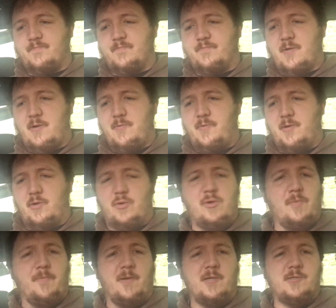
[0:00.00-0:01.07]
probably put an oil
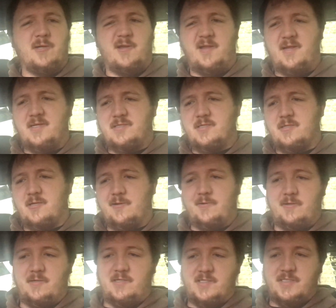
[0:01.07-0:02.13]
pressure gauge in there
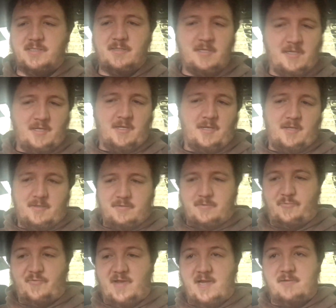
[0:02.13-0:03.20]
because the
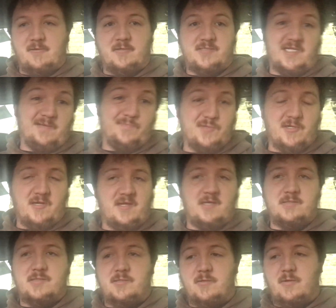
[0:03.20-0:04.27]
factory temperature
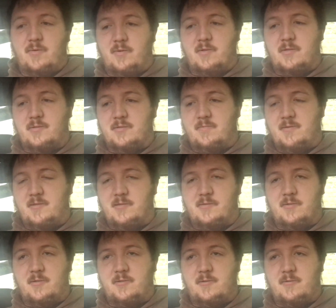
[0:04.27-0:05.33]
gauge still works. I mean, there's
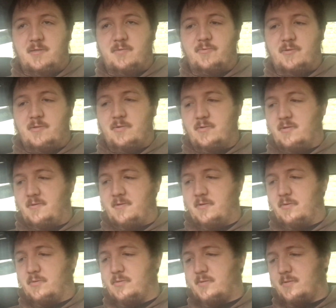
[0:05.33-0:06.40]
really no need for two of
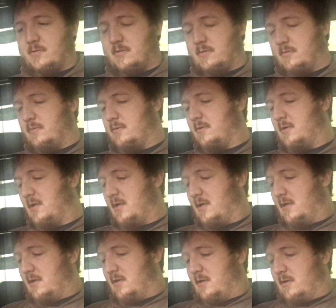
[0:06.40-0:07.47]
those, so
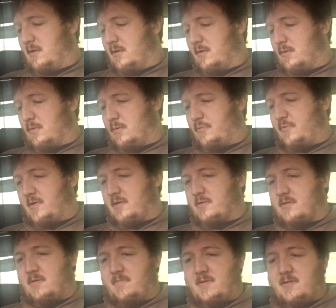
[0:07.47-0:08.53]
we'll figure
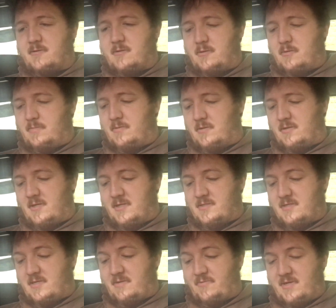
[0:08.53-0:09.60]
something out though. But like I
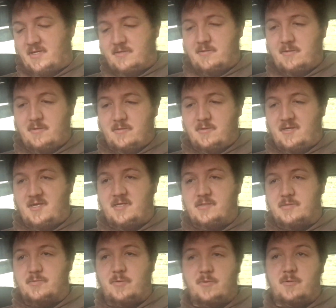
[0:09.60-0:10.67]
said, I've got the other
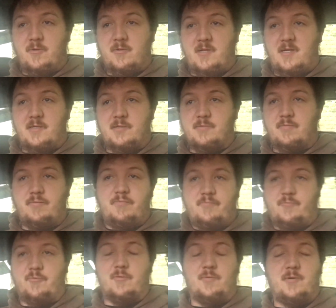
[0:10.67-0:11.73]
gauges ordered. I just,
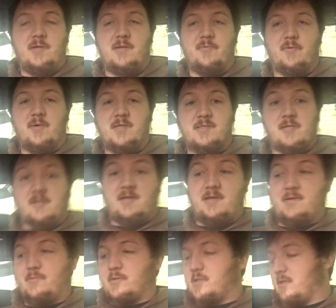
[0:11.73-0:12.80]
for whatever reason, they
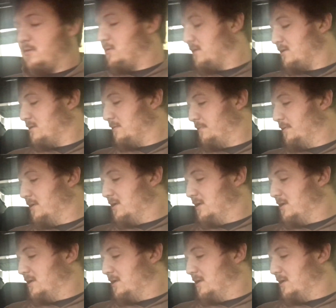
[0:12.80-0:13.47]
haven't showed up